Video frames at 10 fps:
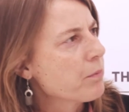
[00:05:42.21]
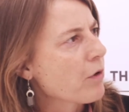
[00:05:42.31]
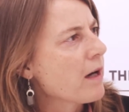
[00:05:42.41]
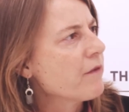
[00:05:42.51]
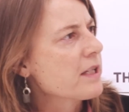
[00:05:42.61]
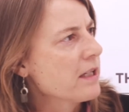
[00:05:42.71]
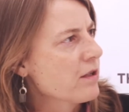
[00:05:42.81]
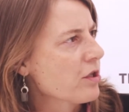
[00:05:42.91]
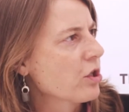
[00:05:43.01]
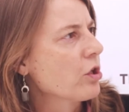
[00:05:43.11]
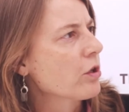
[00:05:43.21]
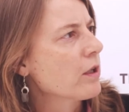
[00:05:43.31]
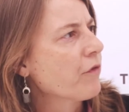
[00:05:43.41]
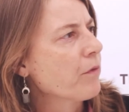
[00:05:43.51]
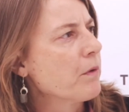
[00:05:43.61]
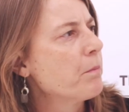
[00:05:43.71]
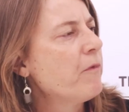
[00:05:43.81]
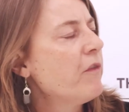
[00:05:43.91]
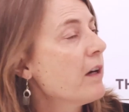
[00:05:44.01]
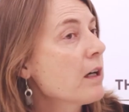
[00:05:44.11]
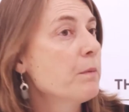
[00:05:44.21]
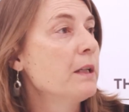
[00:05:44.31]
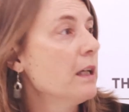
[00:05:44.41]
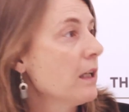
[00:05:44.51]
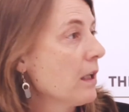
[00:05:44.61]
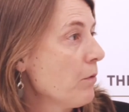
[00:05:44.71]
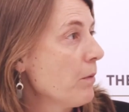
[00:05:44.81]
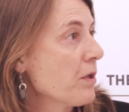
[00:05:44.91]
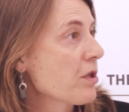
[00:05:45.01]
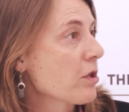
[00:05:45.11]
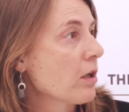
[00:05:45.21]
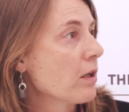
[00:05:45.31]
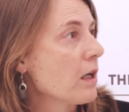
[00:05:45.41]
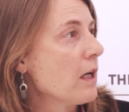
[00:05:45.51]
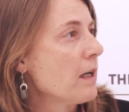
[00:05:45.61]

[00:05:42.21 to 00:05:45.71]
privacy and security from the very beginning when we start